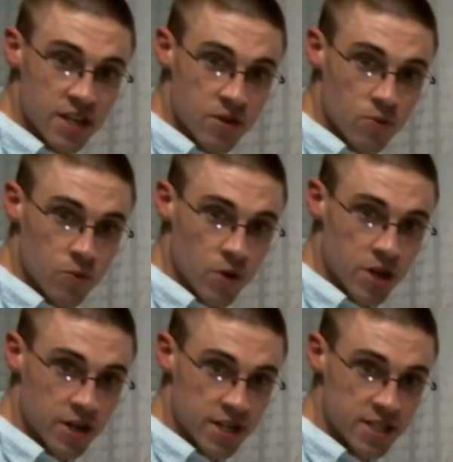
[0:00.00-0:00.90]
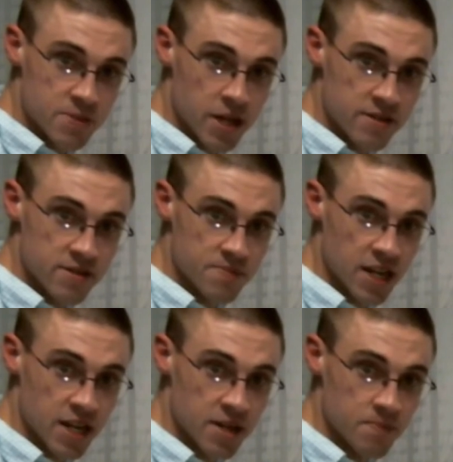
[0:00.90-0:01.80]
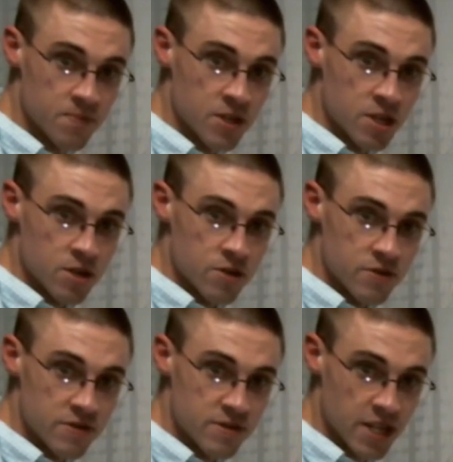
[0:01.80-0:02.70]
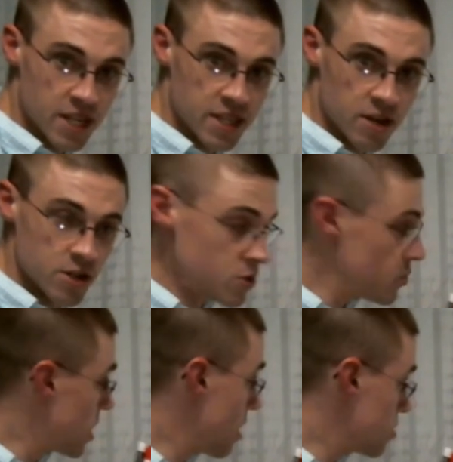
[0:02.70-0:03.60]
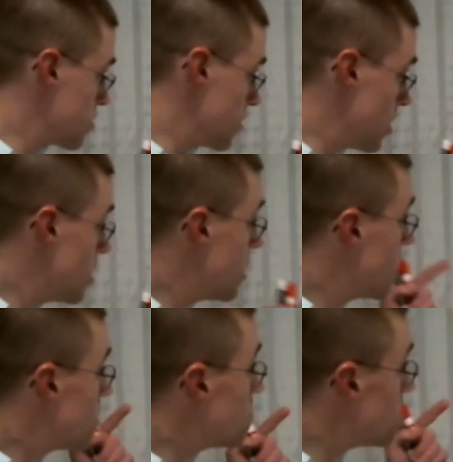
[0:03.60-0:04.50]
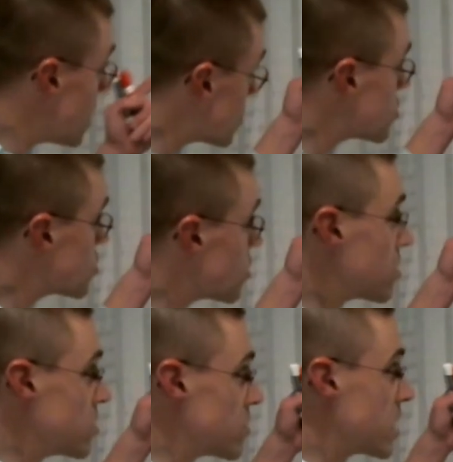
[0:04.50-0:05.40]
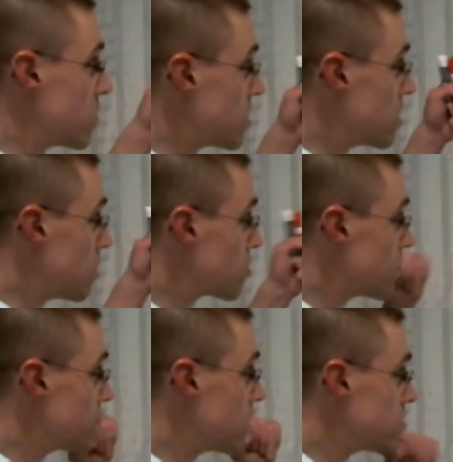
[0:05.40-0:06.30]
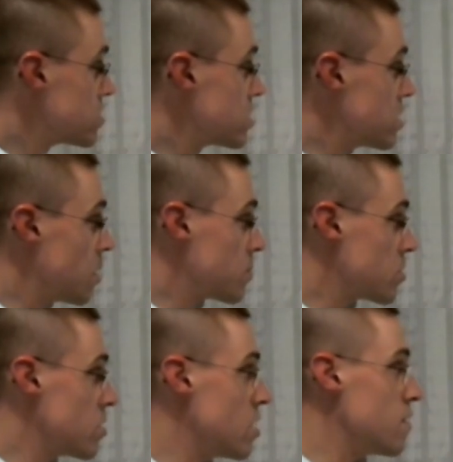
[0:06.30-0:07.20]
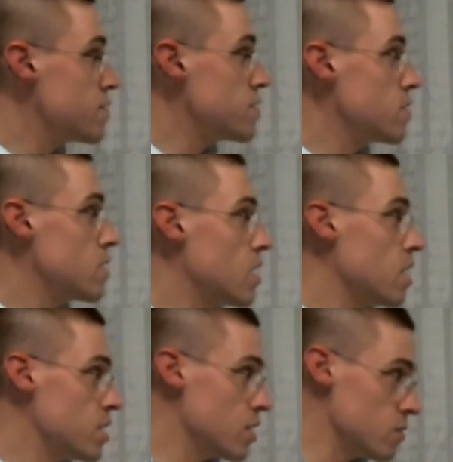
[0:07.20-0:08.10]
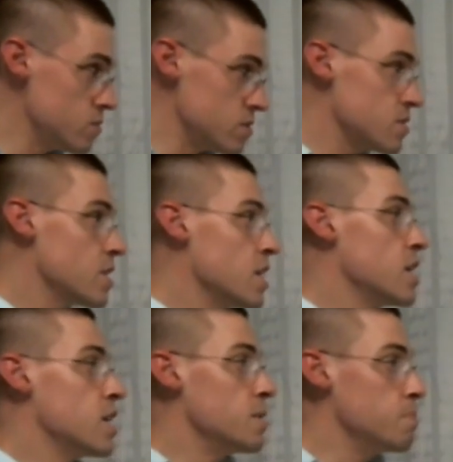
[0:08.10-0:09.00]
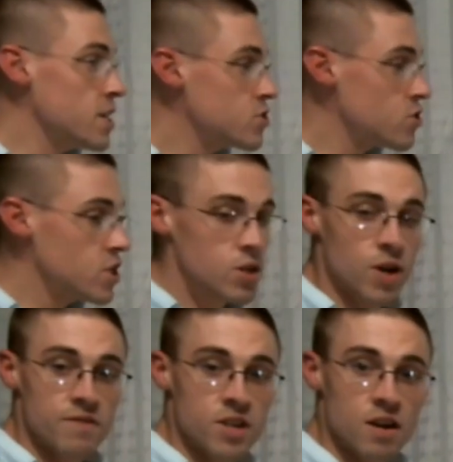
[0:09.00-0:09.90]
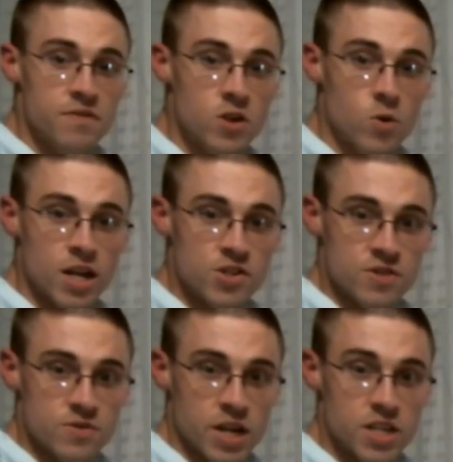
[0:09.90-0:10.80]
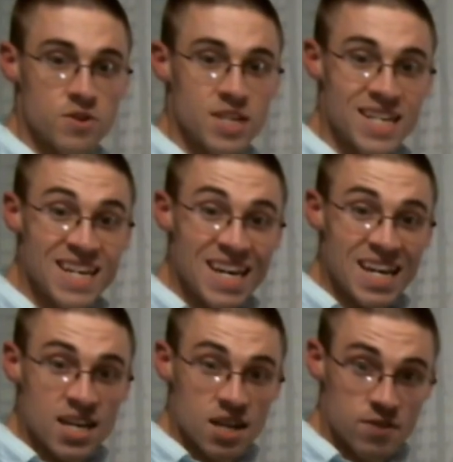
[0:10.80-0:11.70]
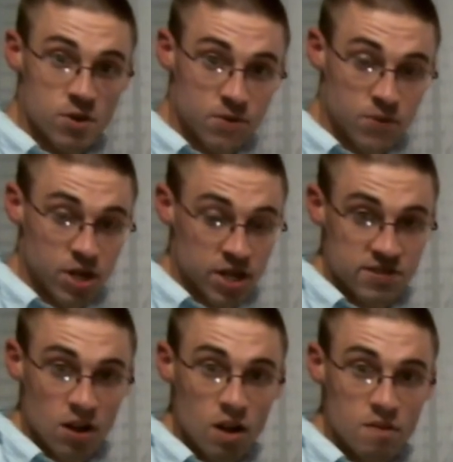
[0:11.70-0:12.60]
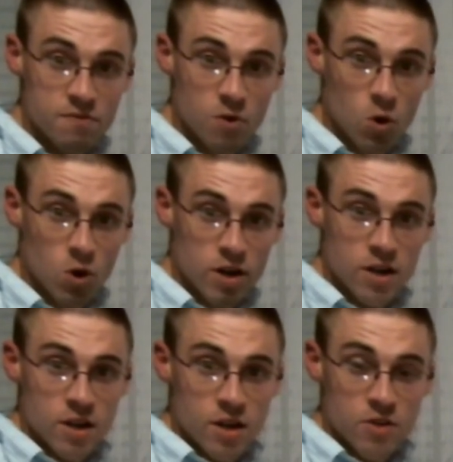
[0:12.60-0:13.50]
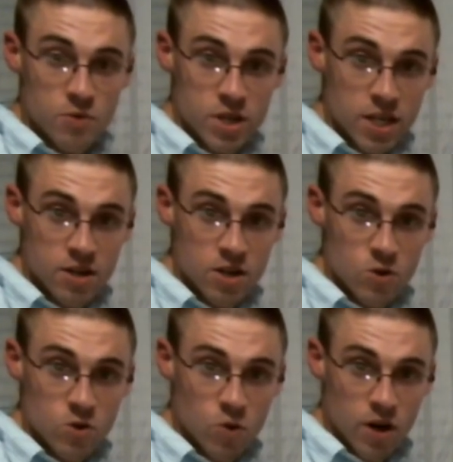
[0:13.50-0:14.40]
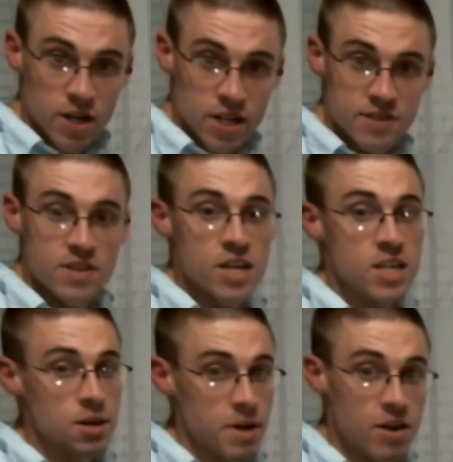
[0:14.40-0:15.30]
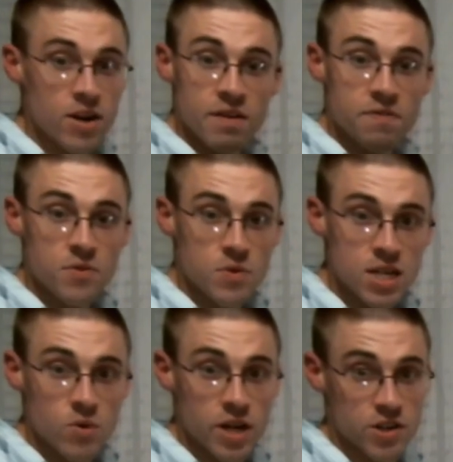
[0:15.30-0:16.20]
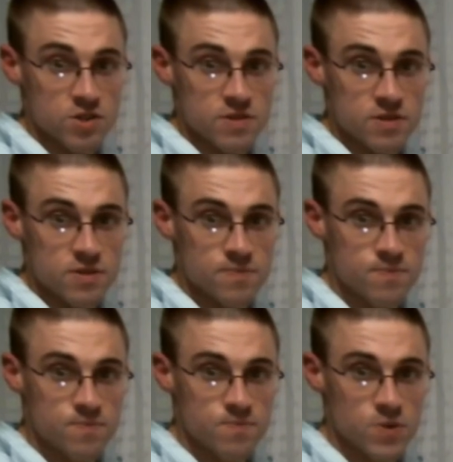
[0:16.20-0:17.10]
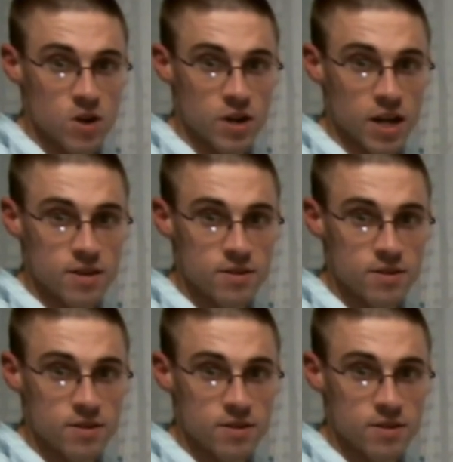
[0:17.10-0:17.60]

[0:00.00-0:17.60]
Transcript: and where you're going to spend some time sitting there and doing algebra, make sure you count the number of knowns and the number of unknowns, and make sure that you have enough equations, right? You need, if you're going to solve for 3 unknown quantities, you better have 3 equations. Okay.